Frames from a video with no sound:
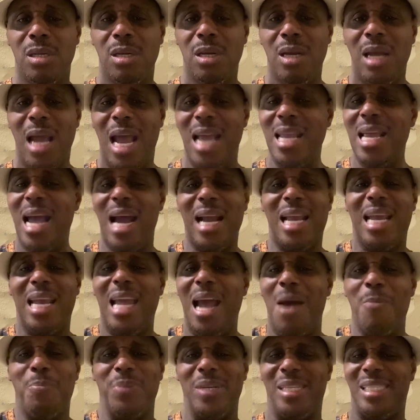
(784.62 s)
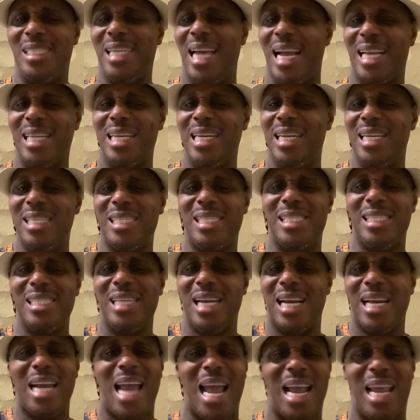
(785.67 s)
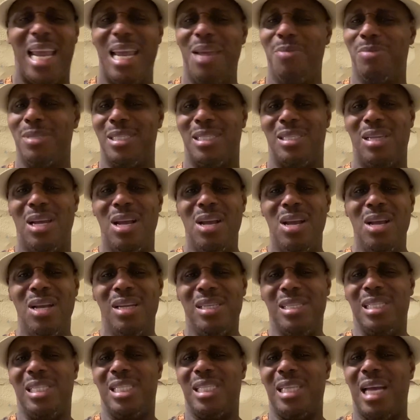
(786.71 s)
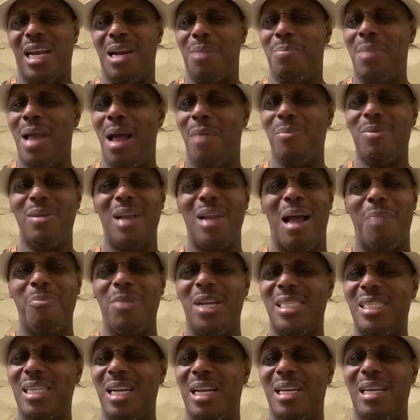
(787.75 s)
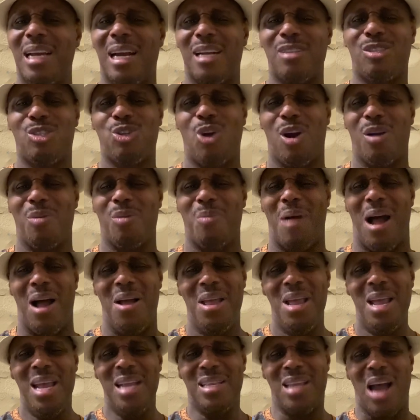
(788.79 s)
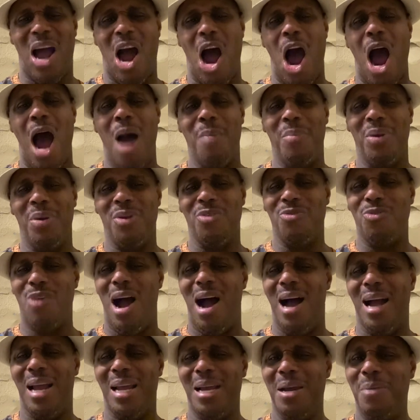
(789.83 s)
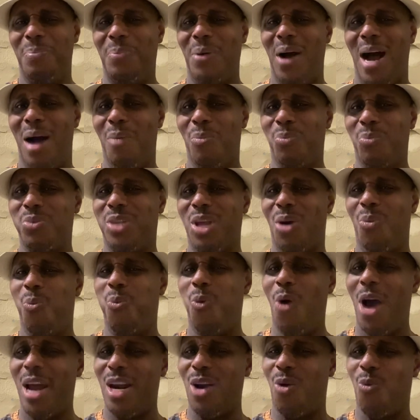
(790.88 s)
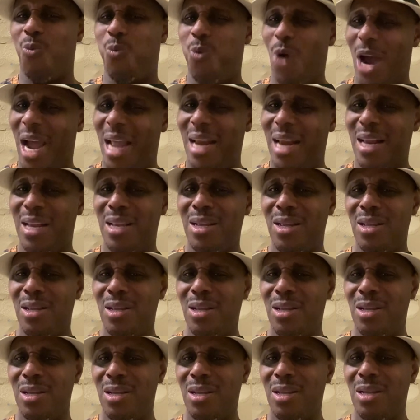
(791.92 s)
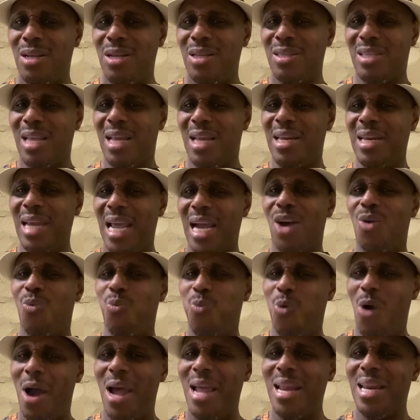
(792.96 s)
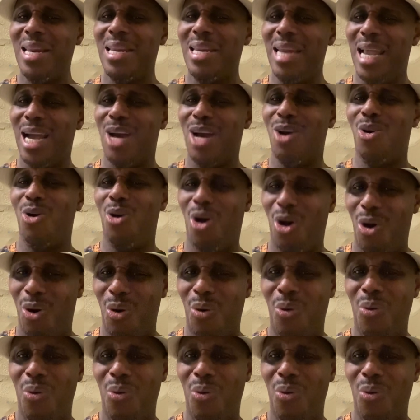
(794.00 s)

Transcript: And y'all kept protecting this nigga like he was the son of man. I'm listening to niggas talking about the Amin Ra hip hop. The what? The what? The nigga what? Nigga who?